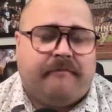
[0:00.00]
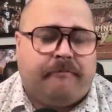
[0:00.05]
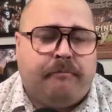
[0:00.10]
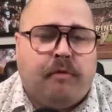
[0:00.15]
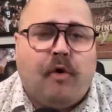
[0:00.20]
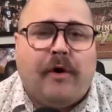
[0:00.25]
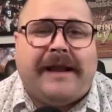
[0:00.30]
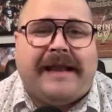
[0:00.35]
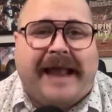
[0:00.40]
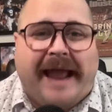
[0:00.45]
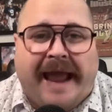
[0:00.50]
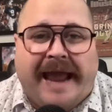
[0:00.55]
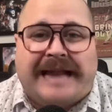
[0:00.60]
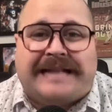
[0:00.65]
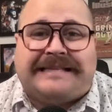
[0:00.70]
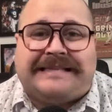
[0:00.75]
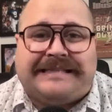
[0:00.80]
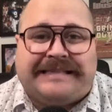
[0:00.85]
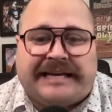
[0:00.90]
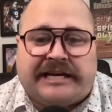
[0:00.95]

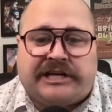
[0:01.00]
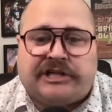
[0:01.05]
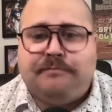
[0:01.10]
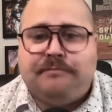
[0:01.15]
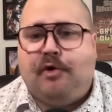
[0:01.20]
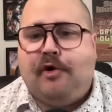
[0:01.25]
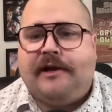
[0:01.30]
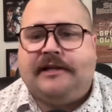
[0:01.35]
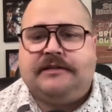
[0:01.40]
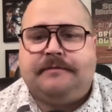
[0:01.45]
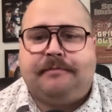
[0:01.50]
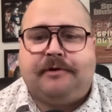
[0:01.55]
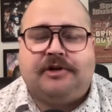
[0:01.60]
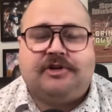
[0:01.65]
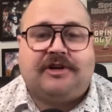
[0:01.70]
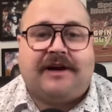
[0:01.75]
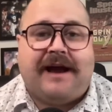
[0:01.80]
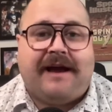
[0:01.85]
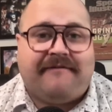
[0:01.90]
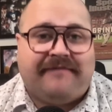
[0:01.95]
0.86 points per
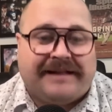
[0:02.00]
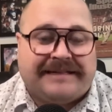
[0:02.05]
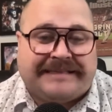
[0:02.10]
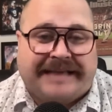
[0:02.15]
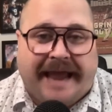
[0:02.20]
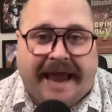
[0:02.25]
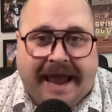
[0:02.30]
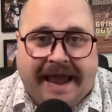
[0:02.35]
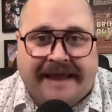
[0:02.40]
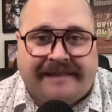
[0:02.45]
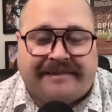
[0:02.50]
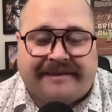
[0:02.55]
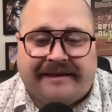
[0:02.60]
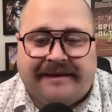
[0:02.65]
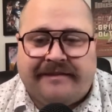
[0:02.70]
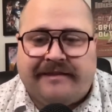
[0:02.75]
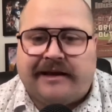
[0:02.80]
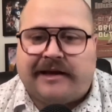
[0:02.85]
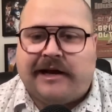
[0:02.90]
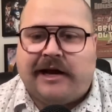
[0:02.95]
drive. That's 8th
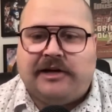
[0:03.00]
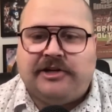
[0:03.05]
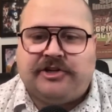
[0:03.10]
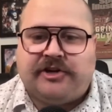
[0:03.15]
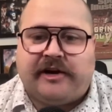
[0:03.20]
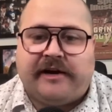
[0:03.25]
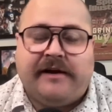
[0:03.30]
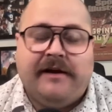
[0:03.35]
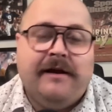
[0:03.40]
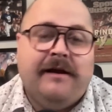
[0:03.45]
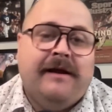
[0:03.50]
in the country.